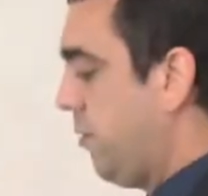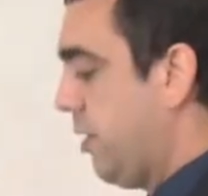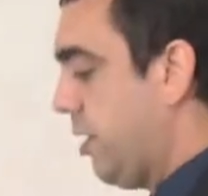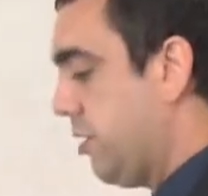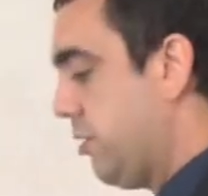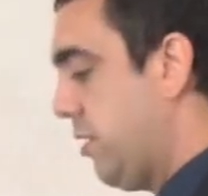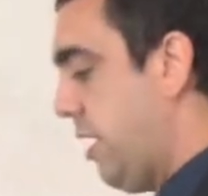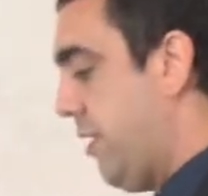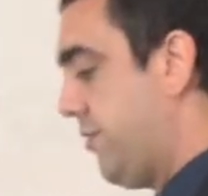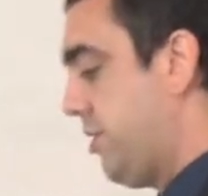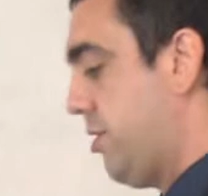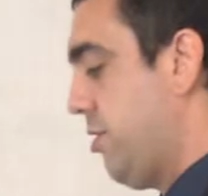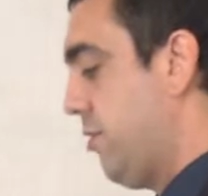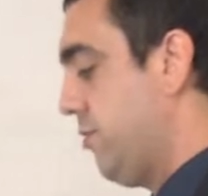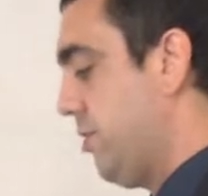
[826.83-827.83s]
we also have
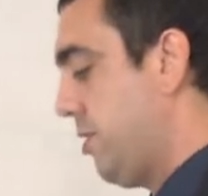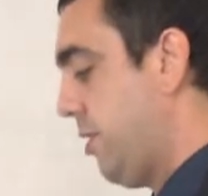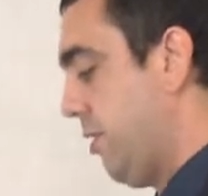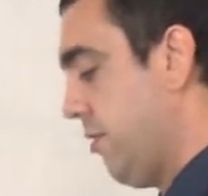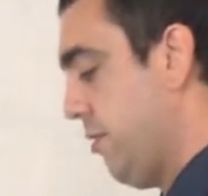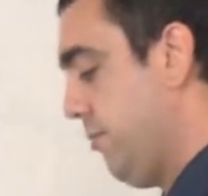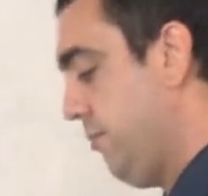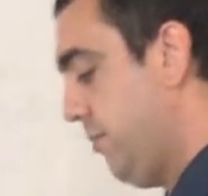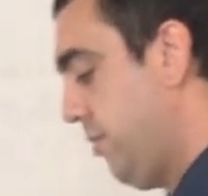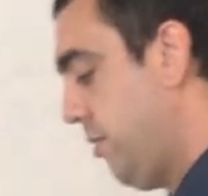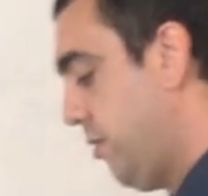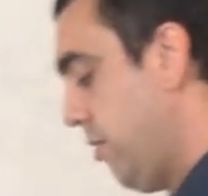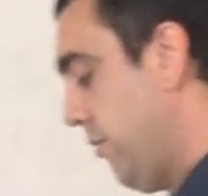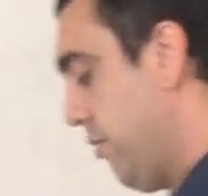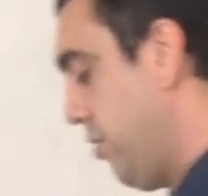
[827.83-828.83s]
Stone's theorem,
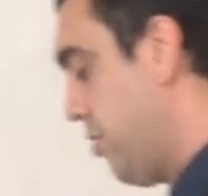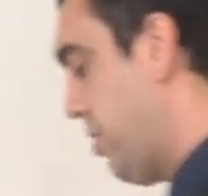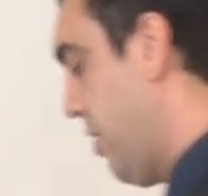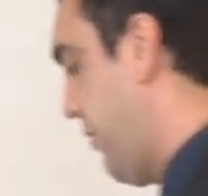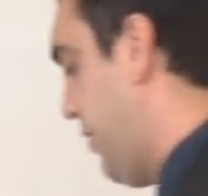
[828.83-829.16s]
or a version